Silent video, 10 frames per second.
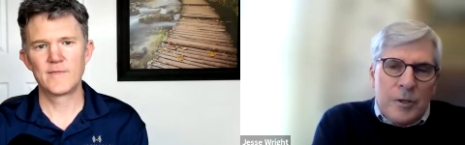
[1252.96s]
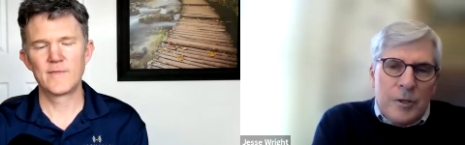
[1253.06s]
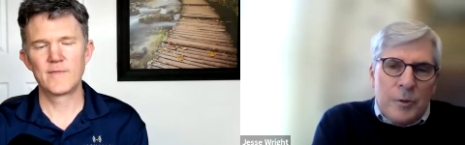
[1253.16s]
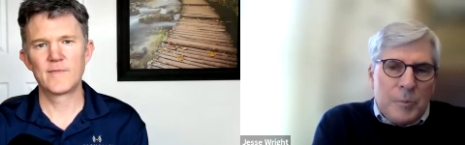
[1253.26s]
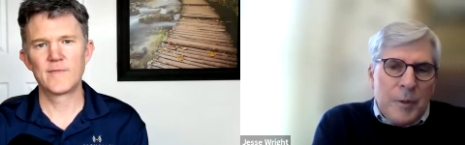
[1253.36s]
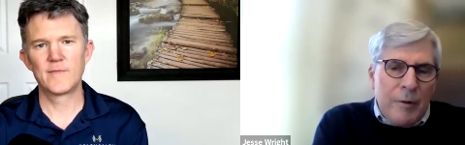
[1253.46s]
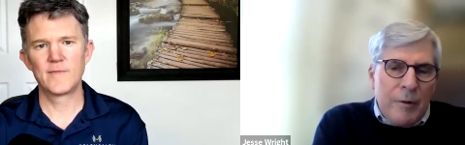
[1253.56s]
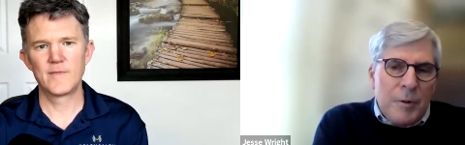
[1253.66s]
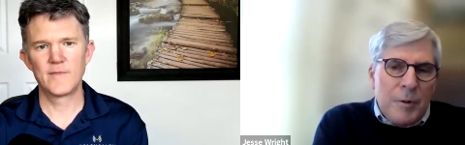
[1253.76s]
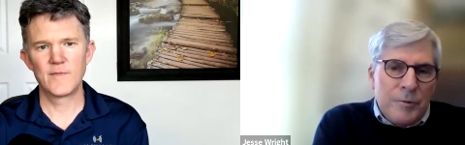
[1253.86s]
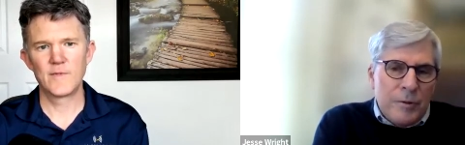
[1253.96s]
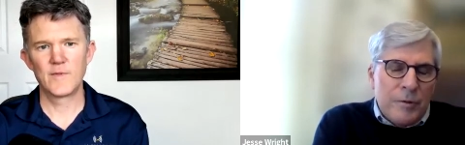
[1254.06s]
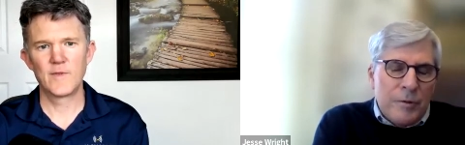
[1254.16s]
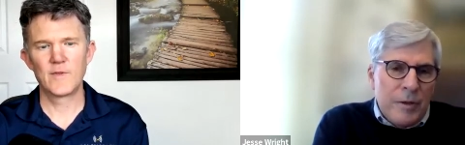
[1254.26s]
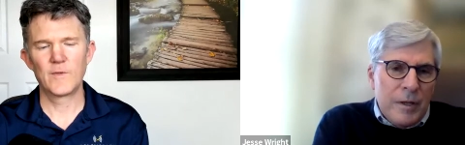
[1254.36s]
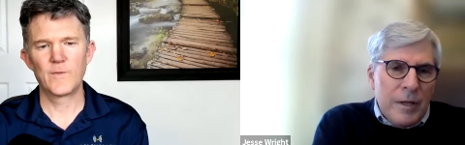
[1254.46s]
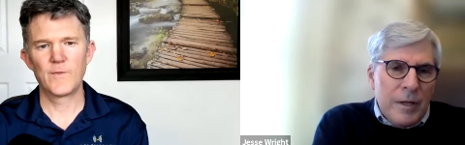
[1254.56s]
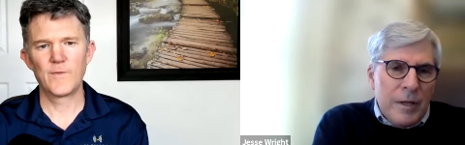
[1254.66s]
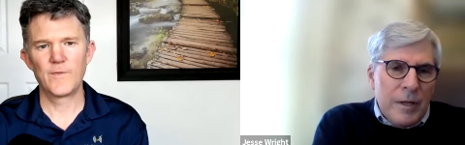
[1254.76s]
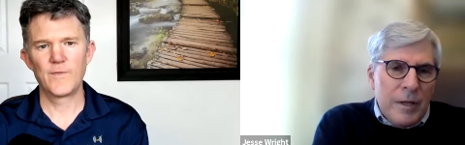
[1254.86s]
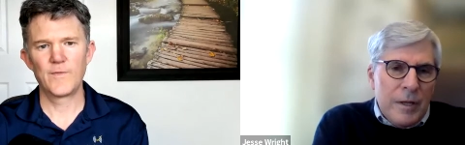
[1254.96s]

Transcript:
Speaker 1: you, you would anticipate that would be the truth,